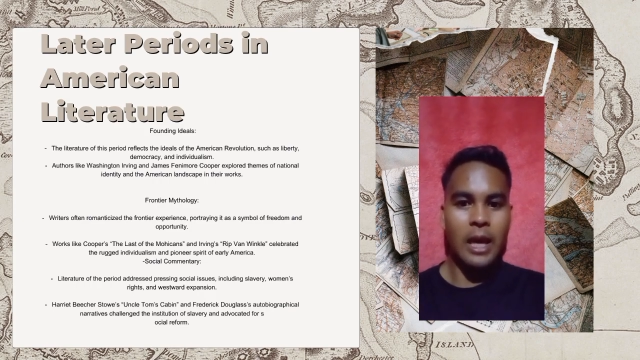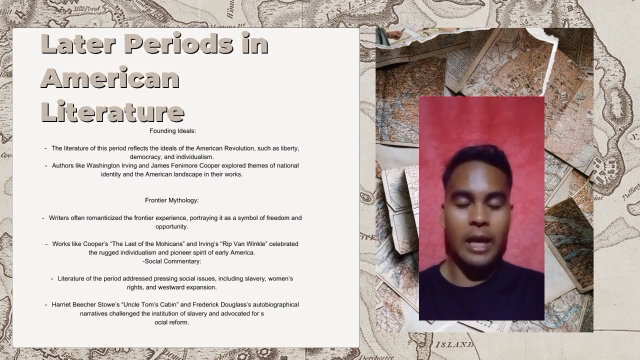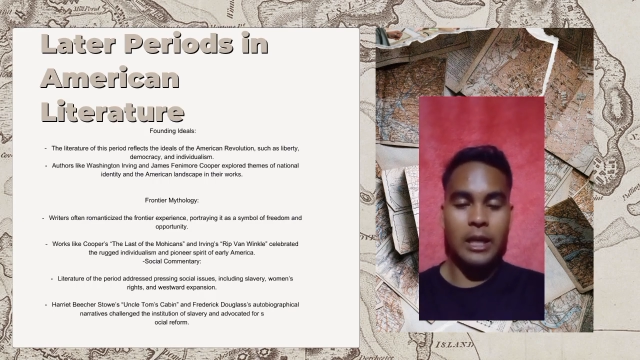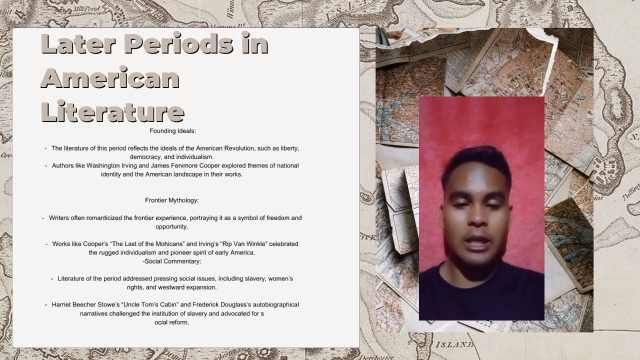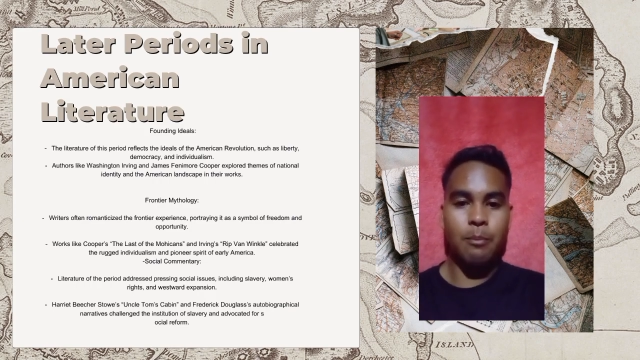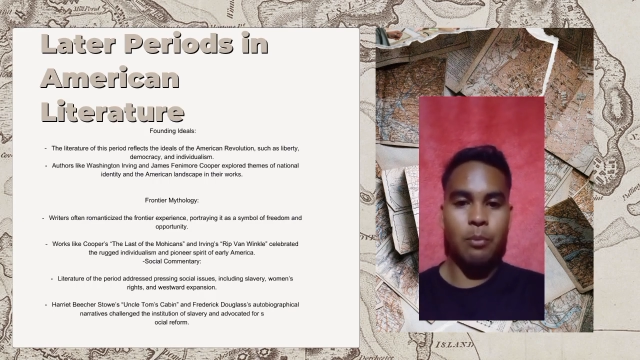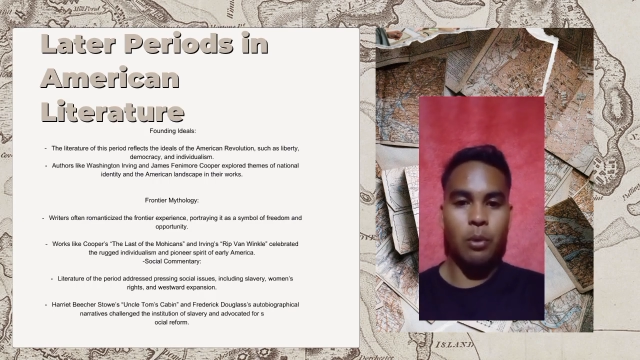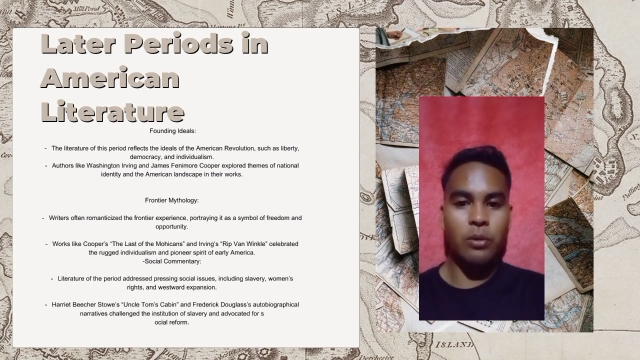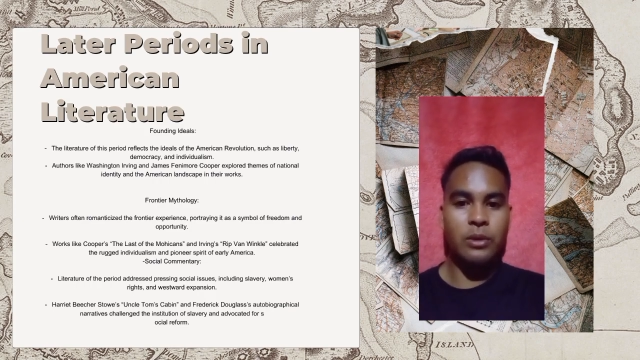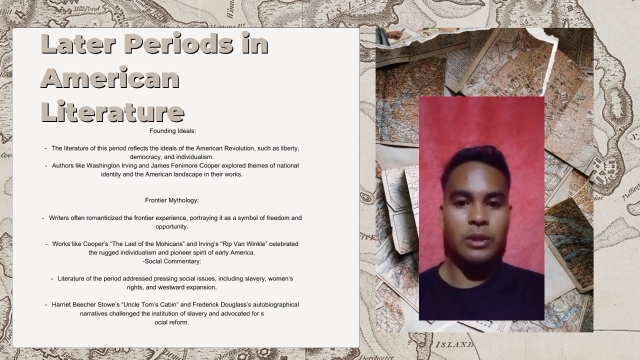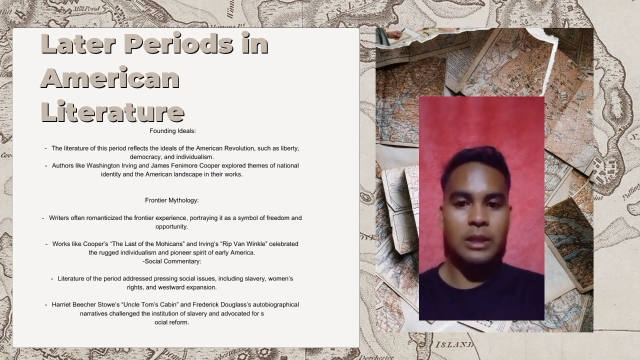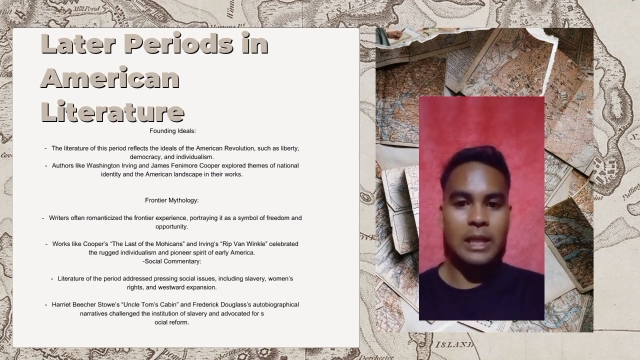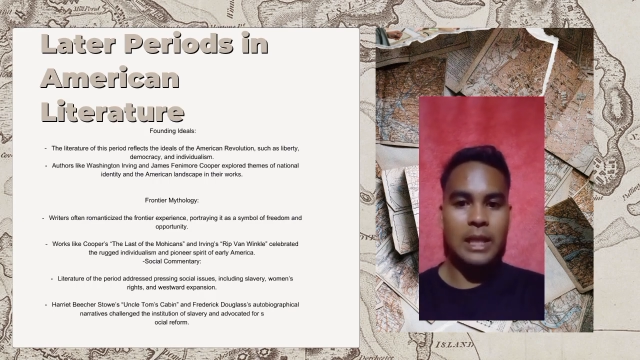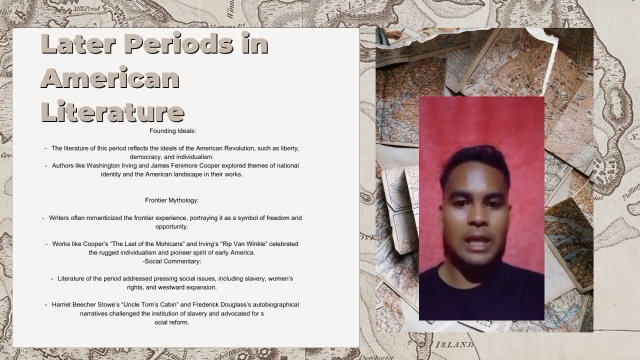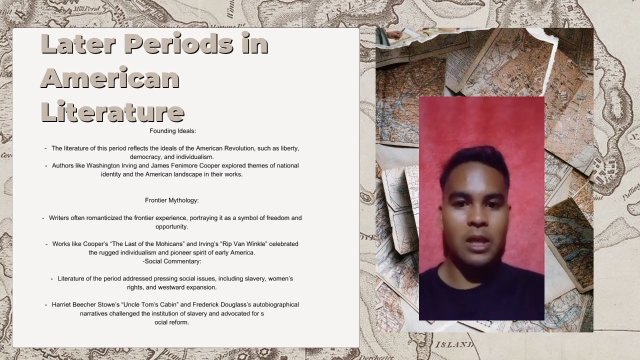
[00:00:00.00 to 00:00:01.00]
and the
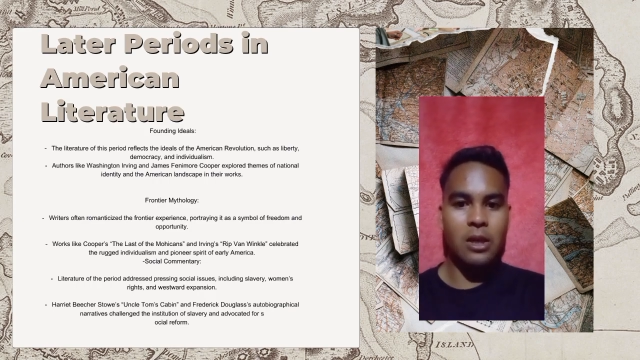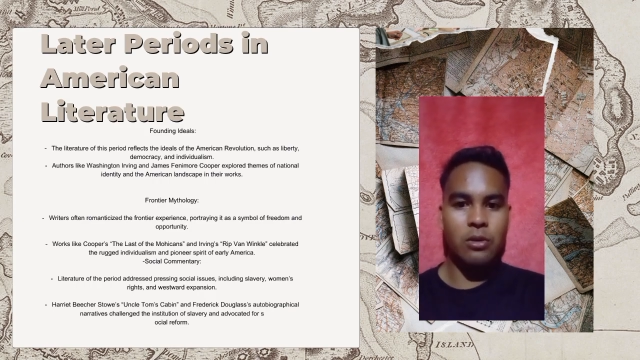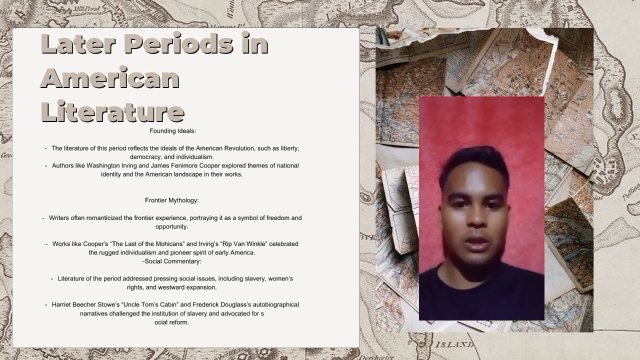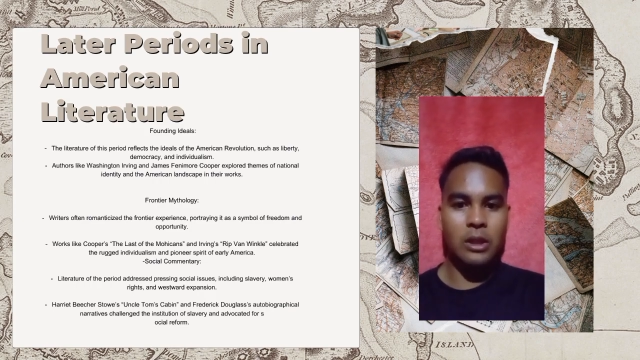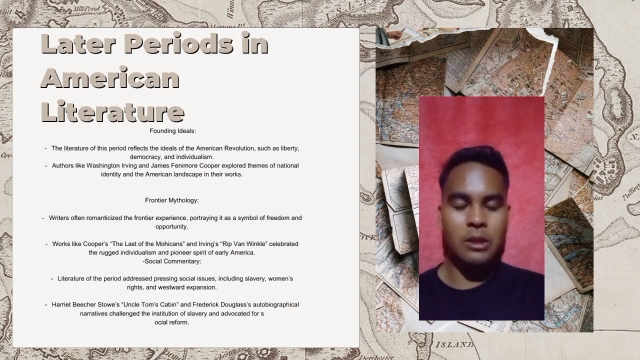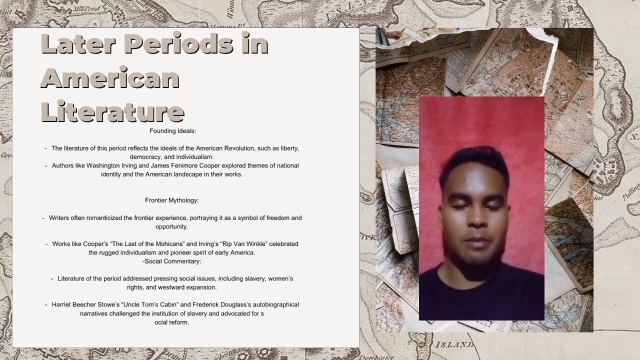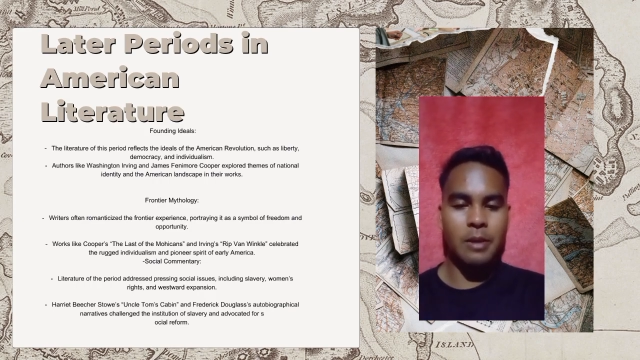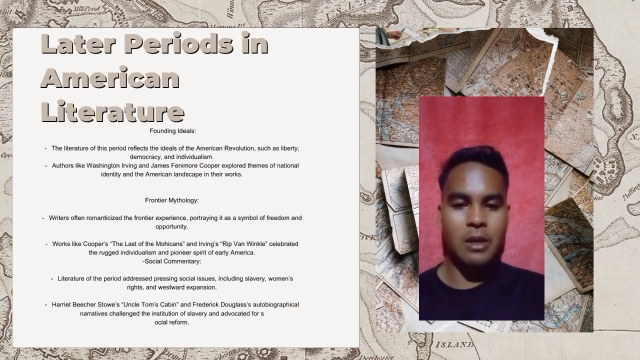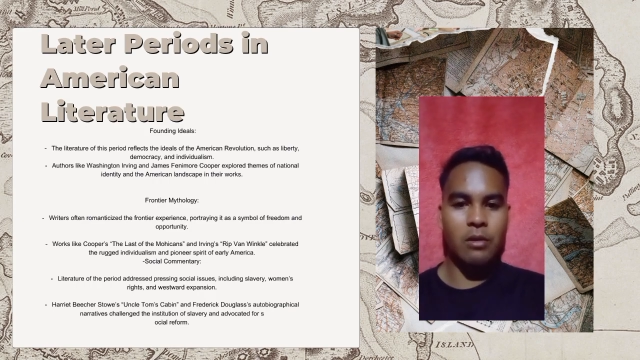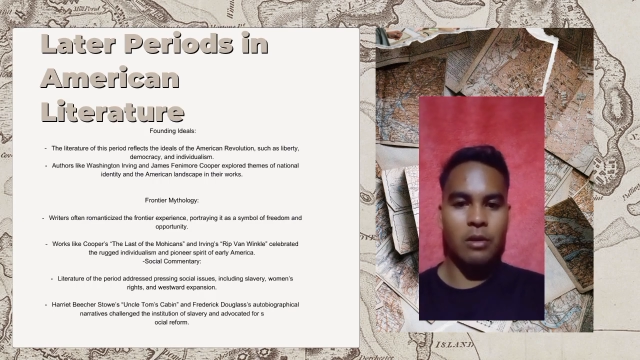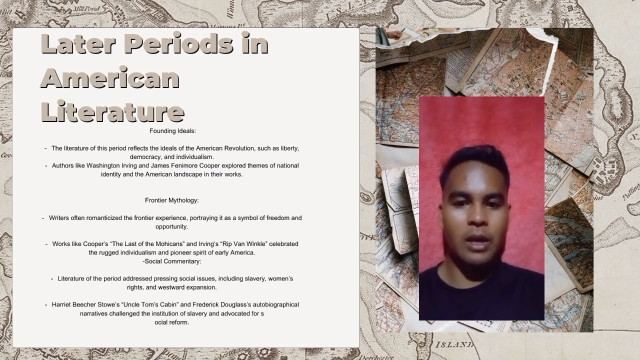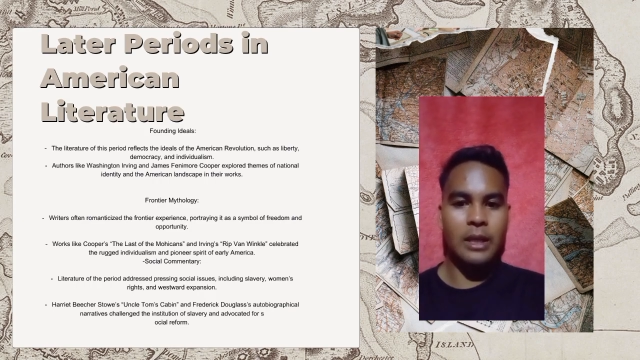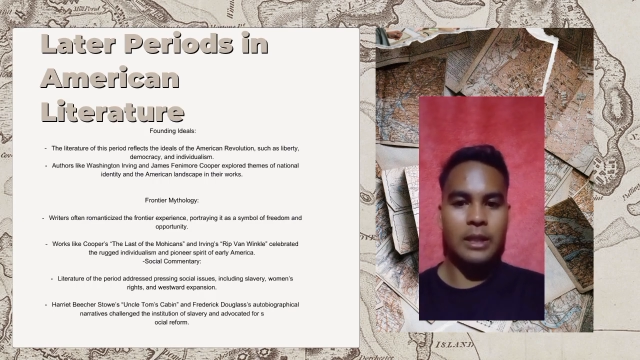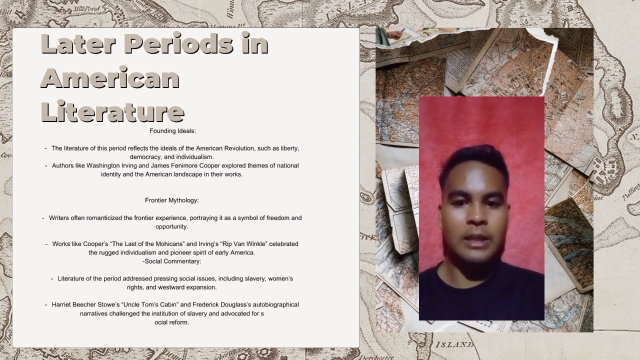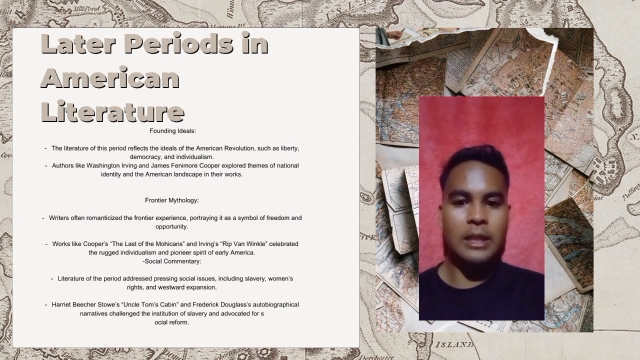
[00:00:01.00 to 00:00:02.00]
frontier
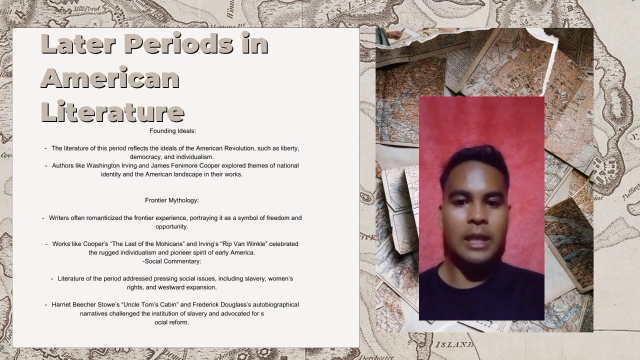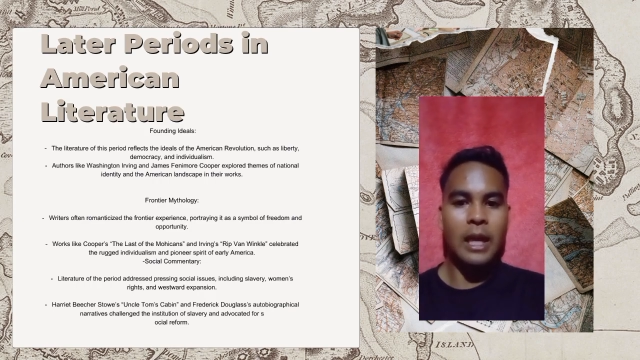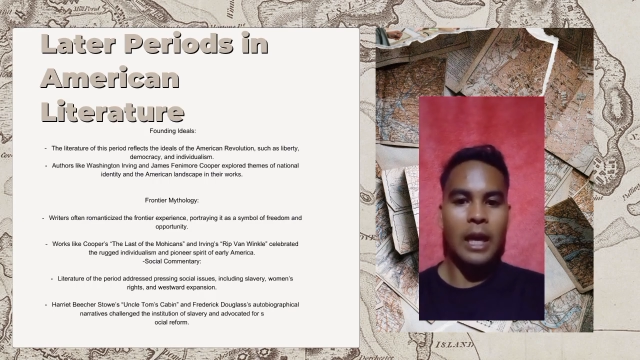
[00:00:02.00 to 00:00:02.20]
experience